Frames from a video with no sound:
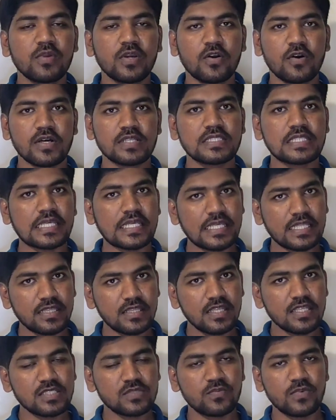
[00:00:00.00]
because in
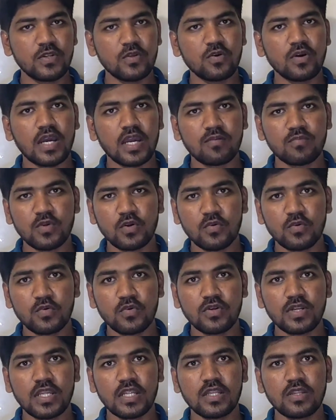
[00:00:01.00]
this video I am going
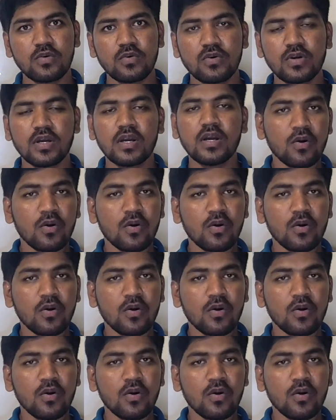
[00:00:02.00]
to tell you